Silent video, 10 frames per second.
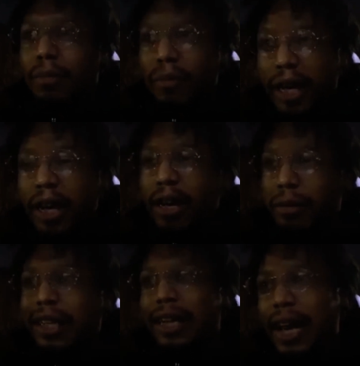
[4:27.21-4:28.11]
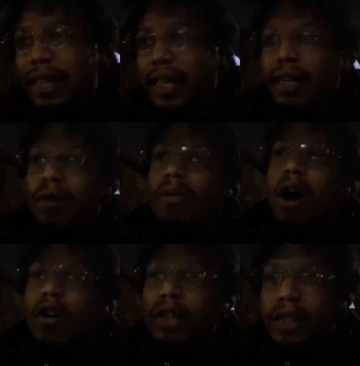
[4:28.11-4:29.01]
me and him connected on
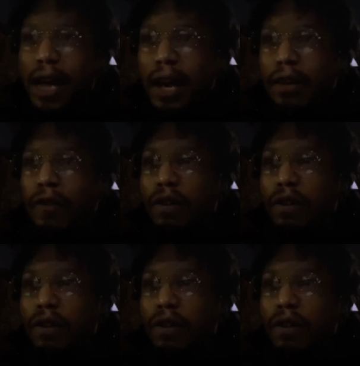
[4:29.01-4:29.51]
August 8th.